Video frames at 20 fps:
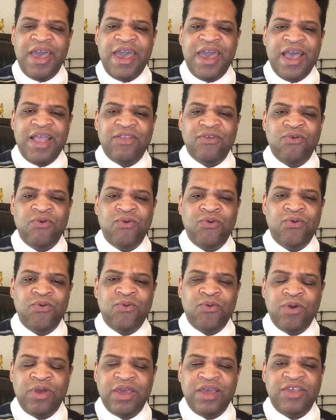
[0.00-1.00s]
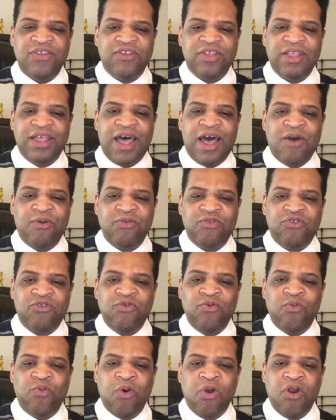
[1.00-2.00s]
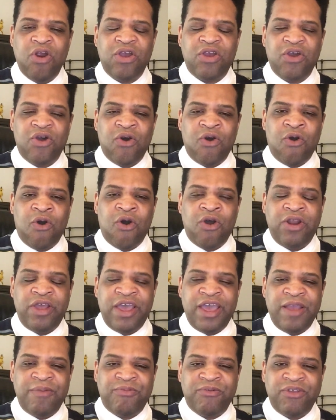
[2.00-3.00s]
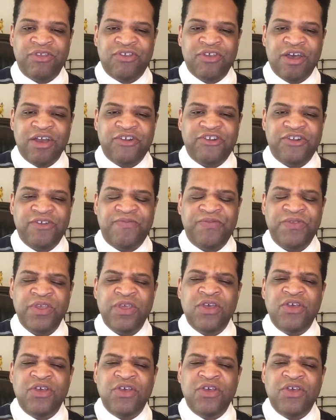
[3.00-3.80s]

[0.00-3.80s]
and who is allowed to work on a production.